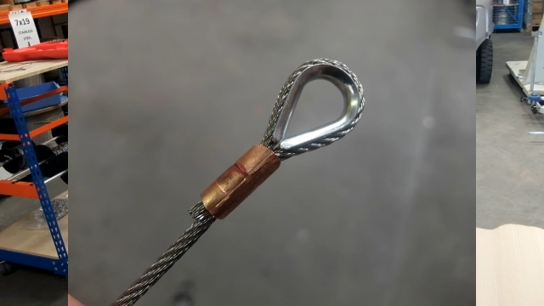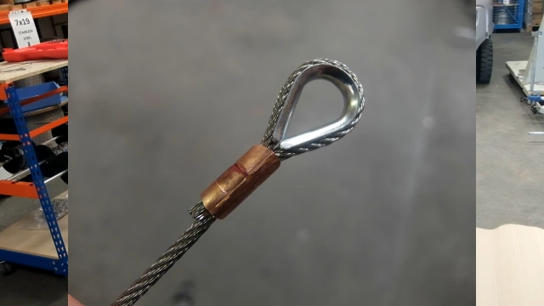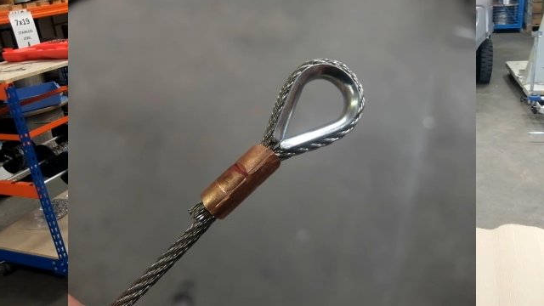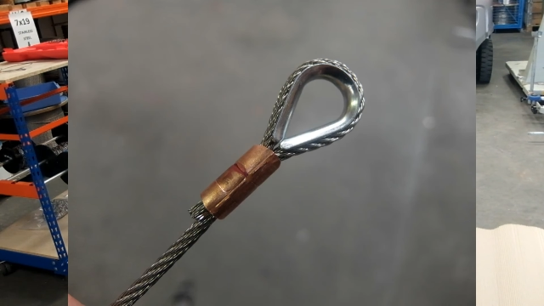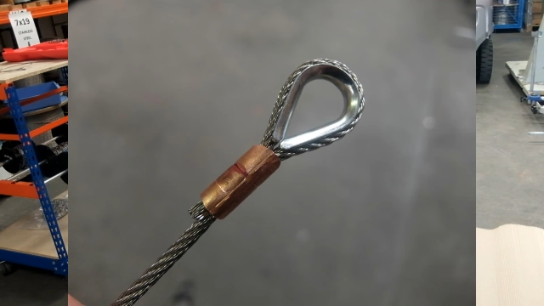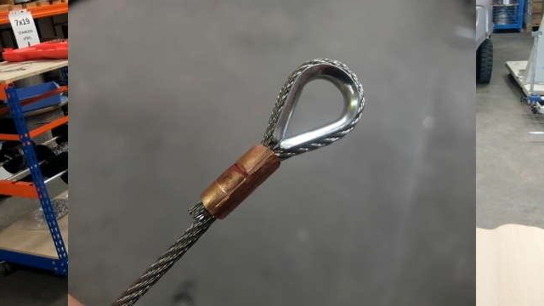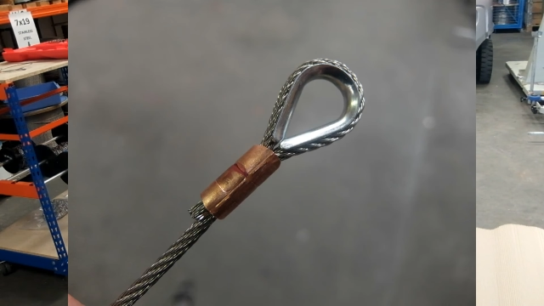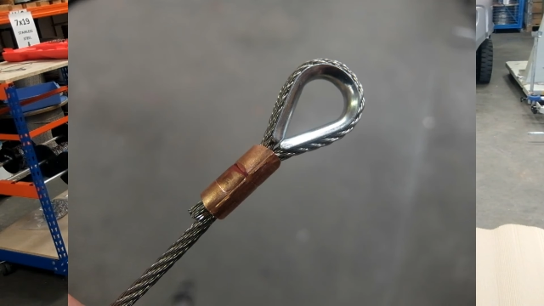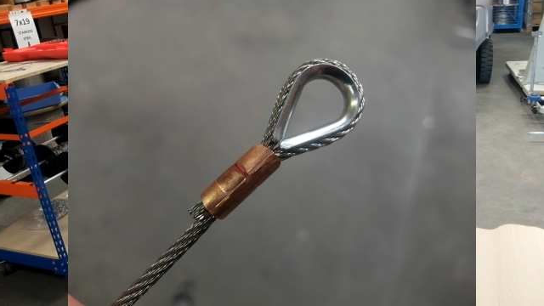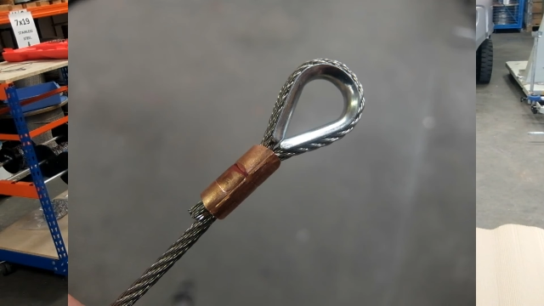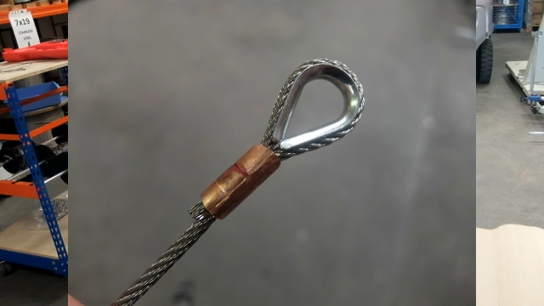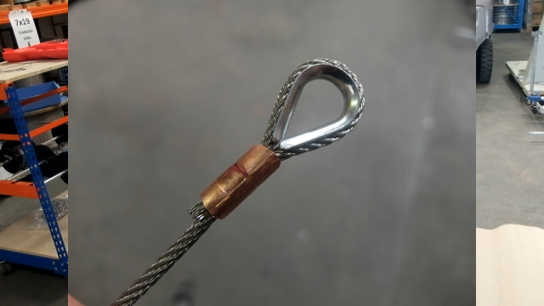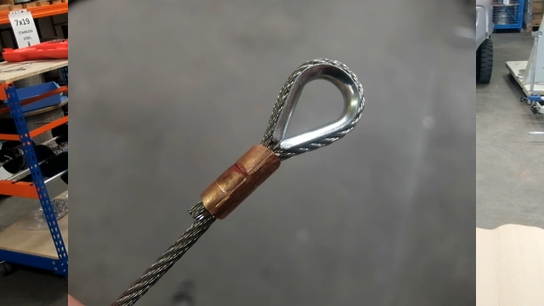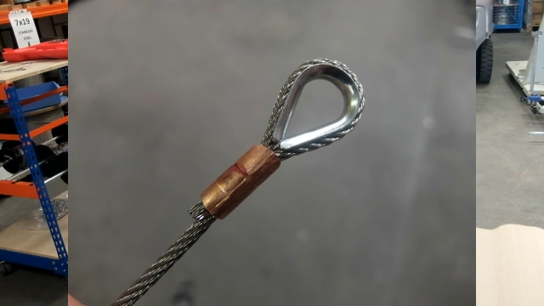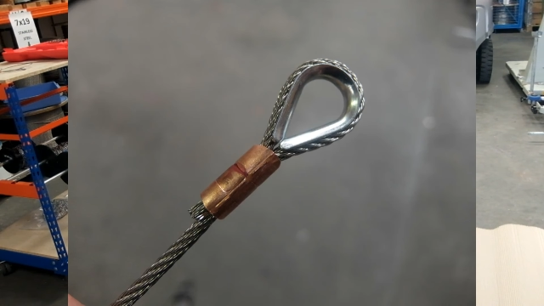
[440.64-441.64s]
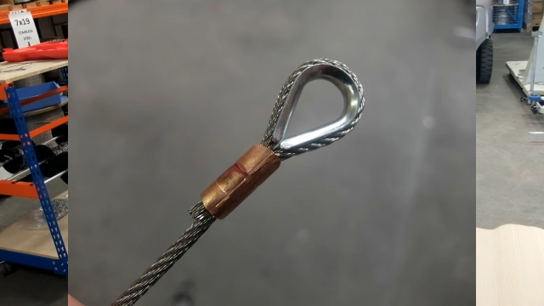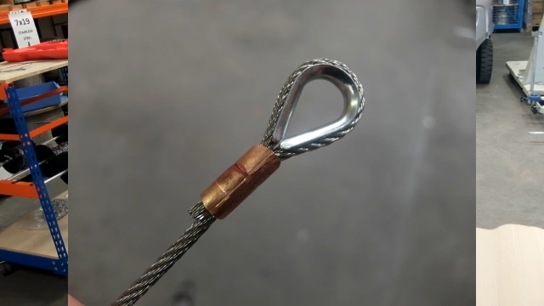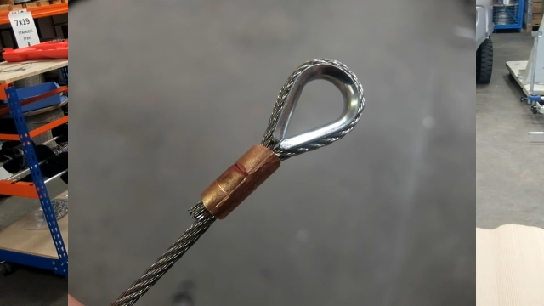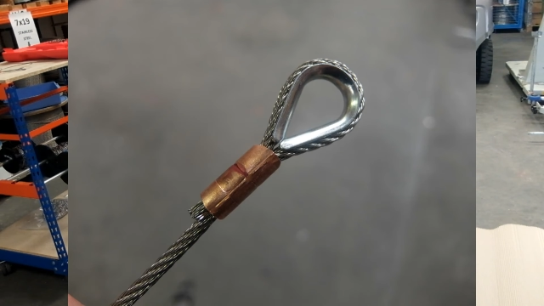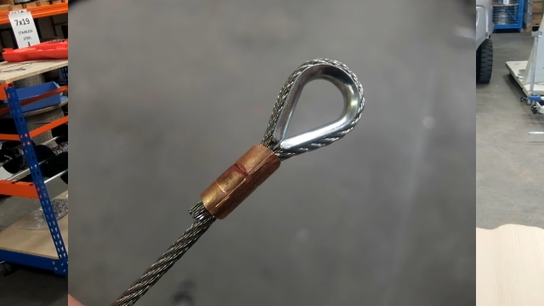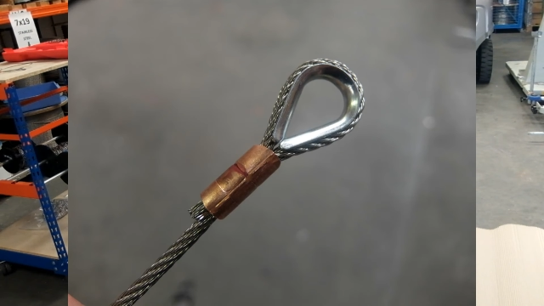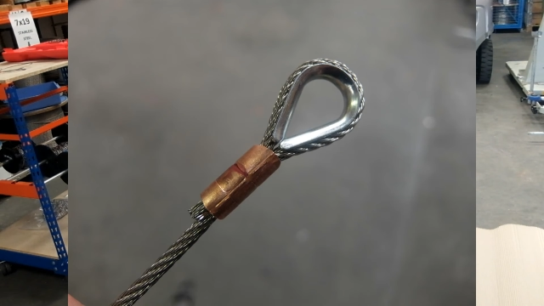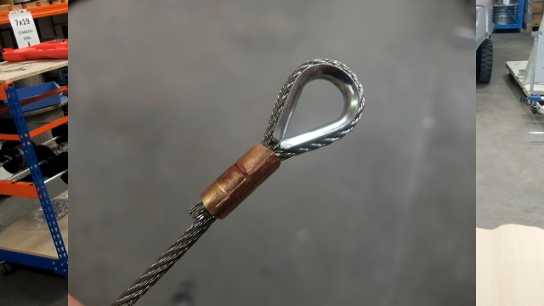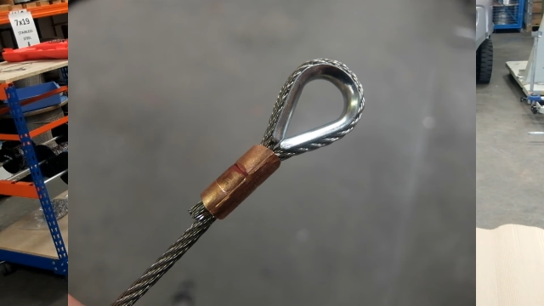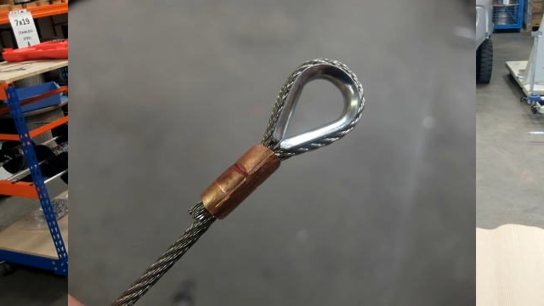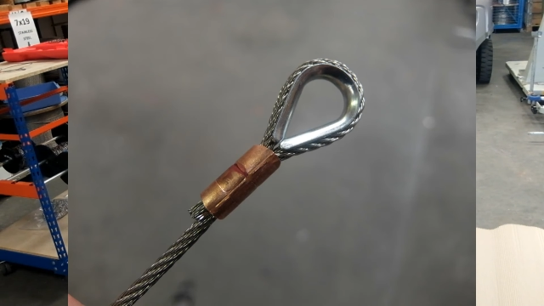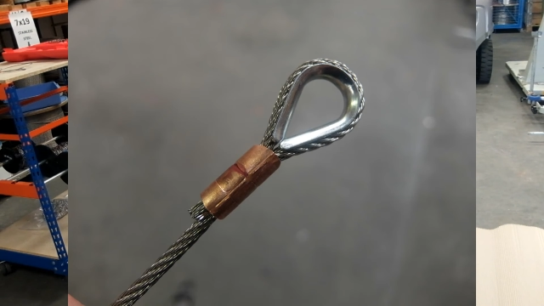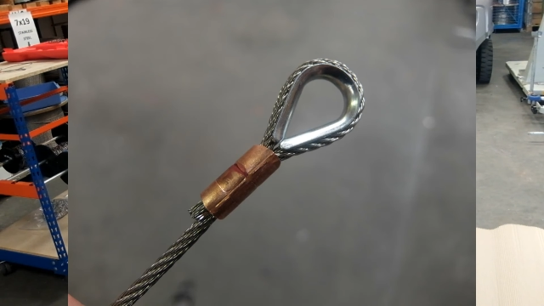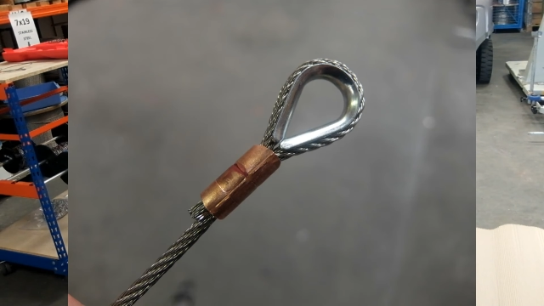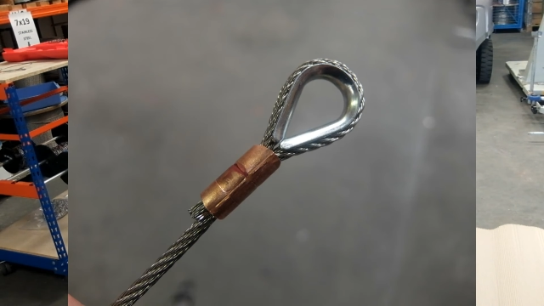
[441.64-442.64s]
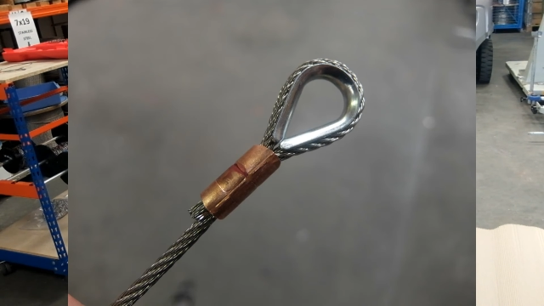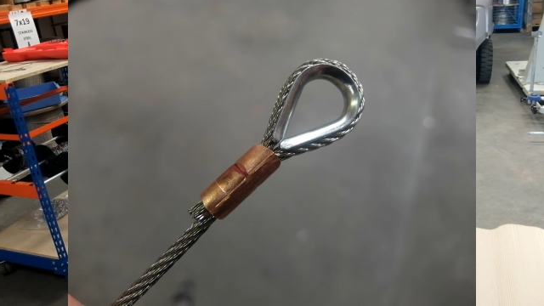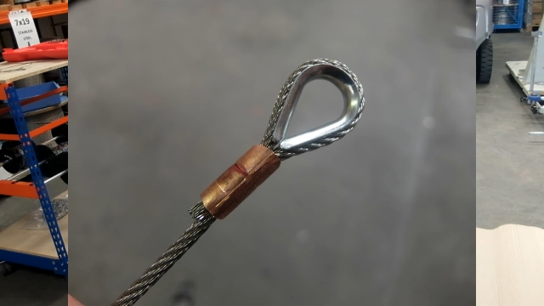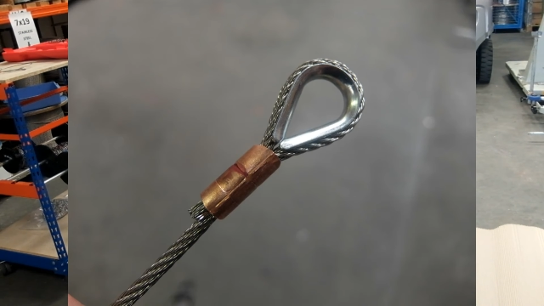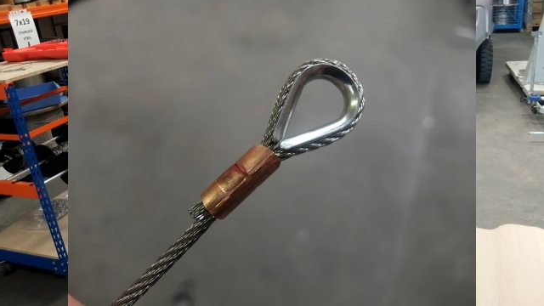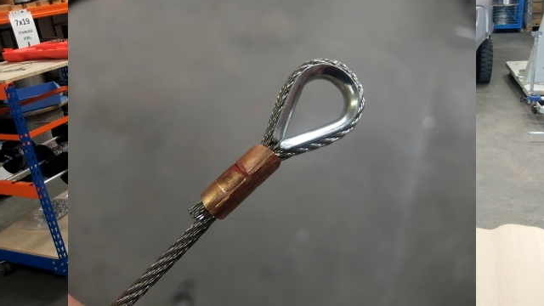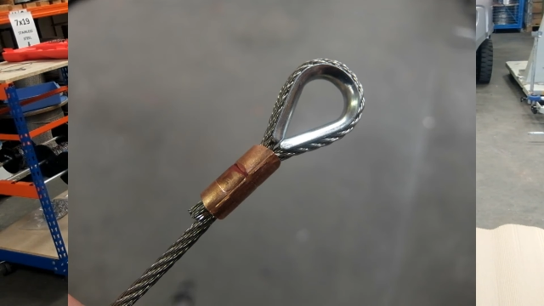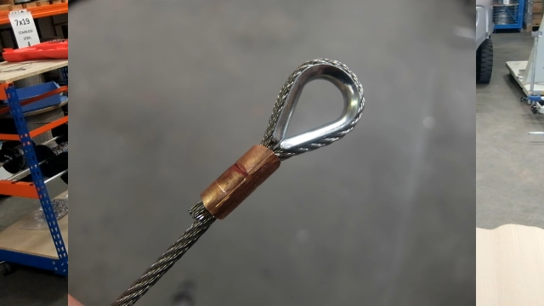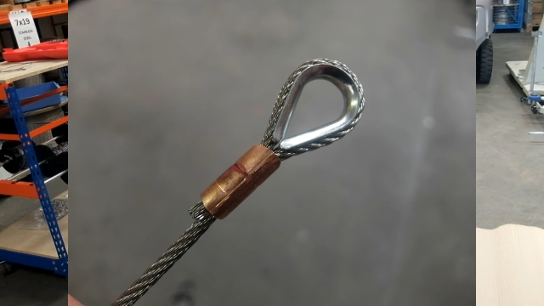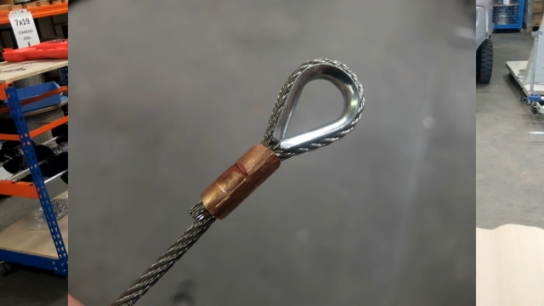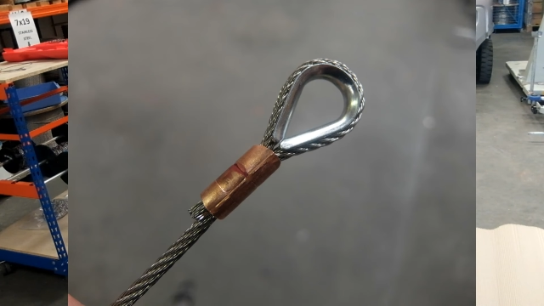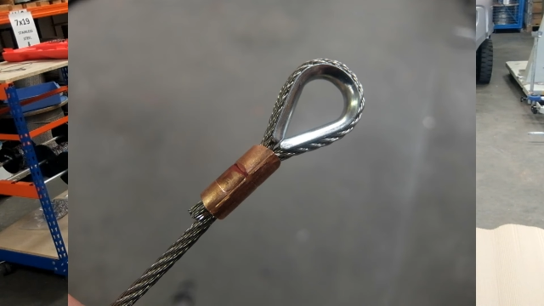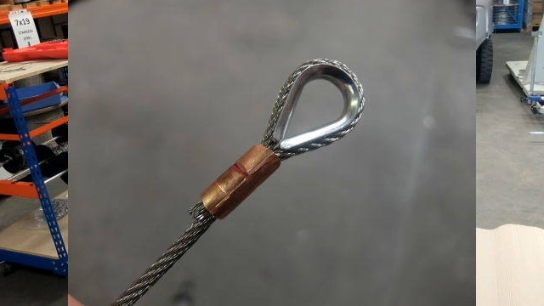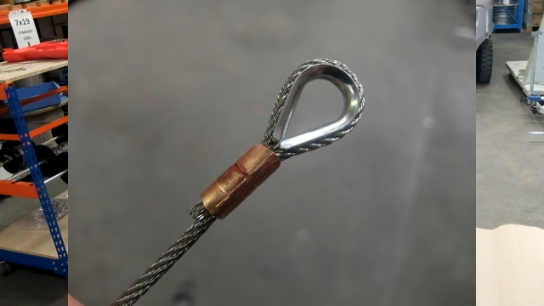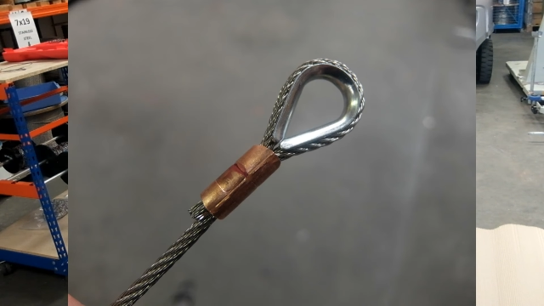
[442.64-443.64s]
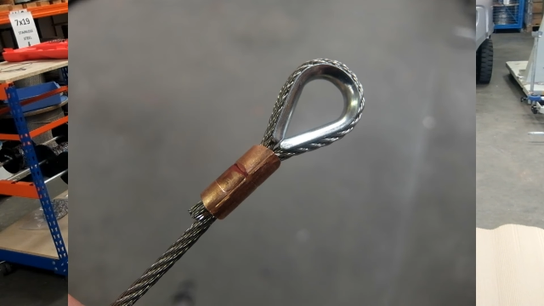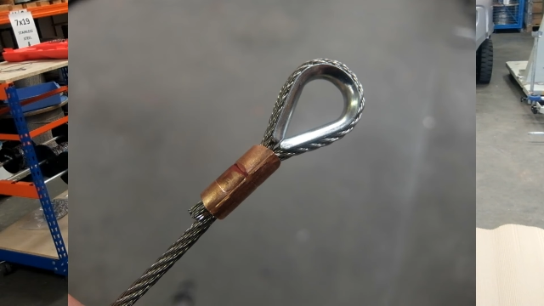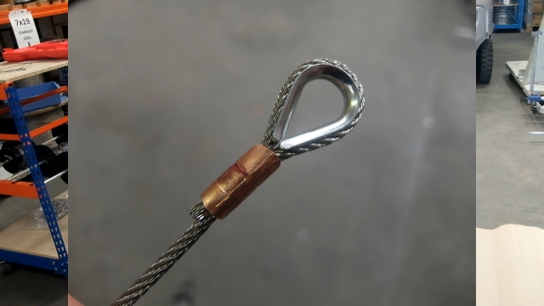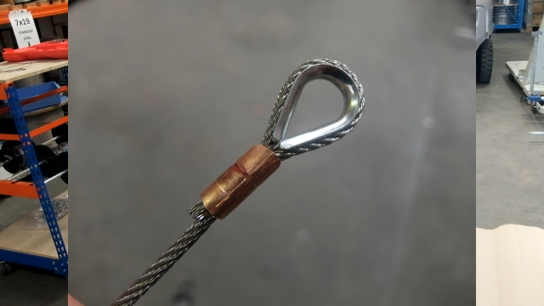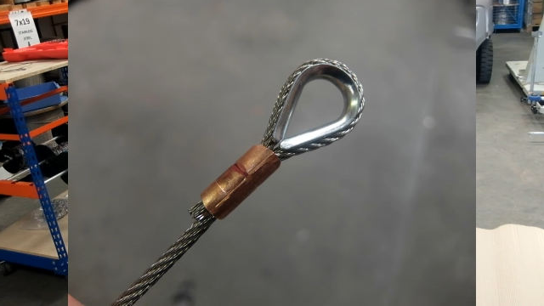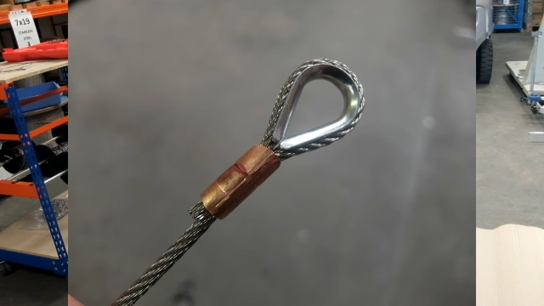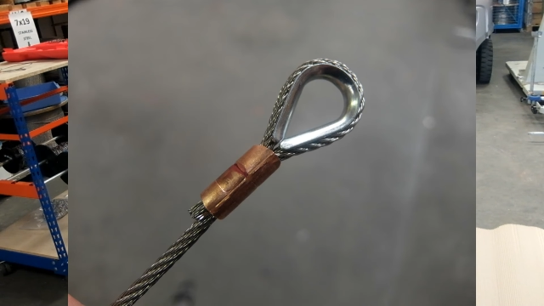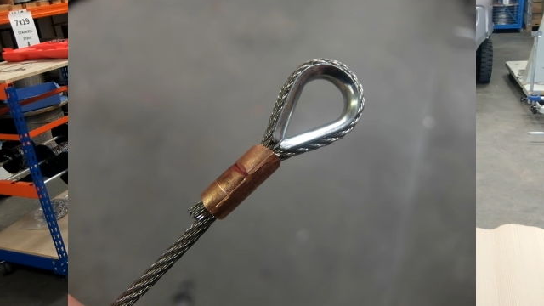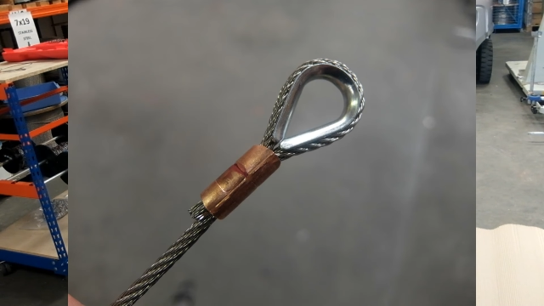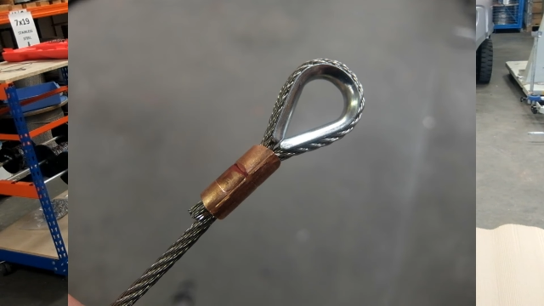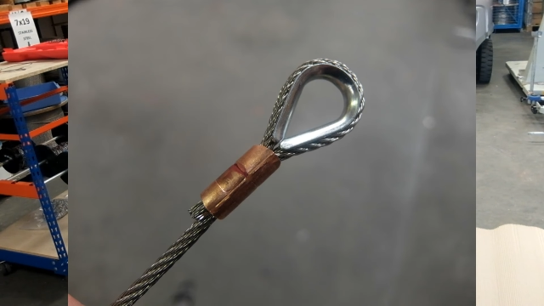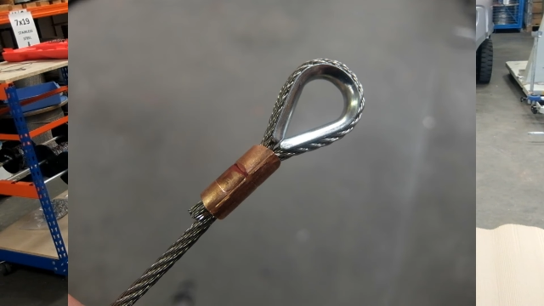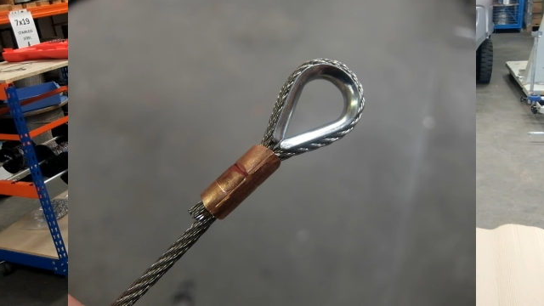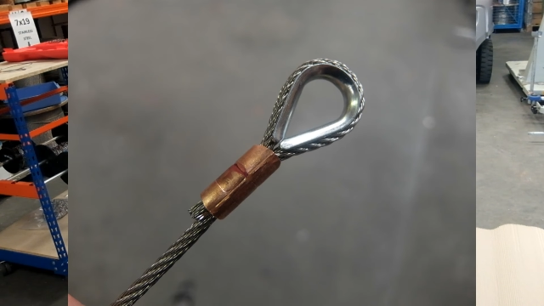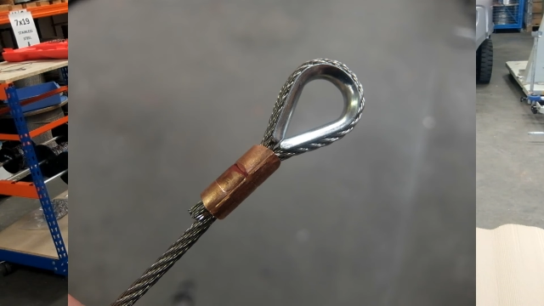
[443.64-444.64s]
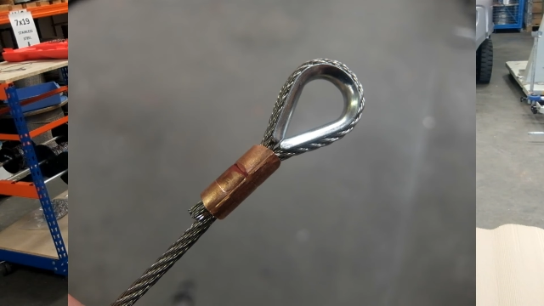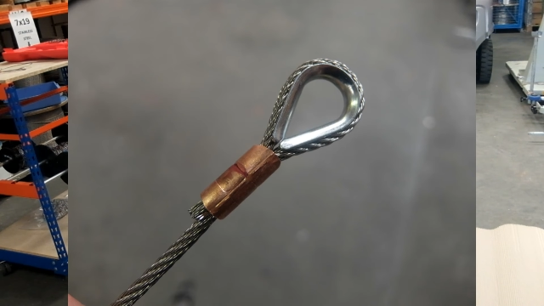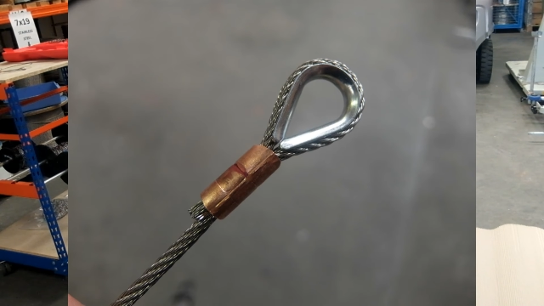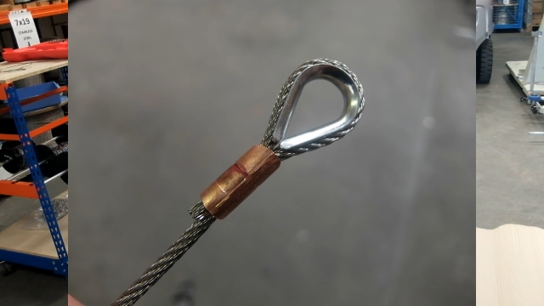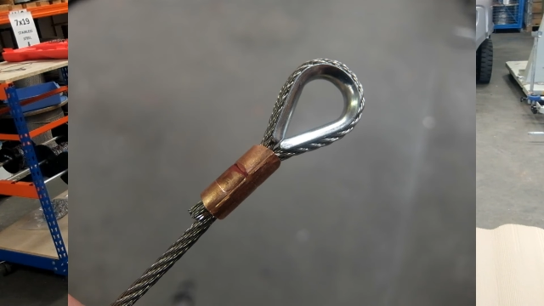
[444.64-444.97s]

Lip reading: No face is visible, so there are no lips to read.